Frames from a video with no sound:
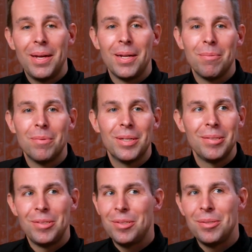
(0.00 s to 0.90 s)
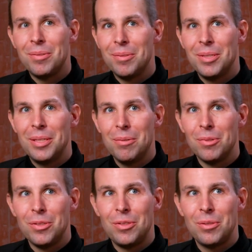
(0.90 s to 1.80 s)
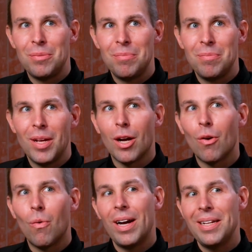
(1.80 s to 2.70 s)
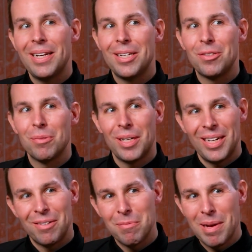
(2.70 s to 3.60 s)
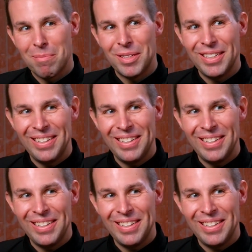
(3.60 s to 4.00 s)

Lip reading: And it was not quite as what I remembered it.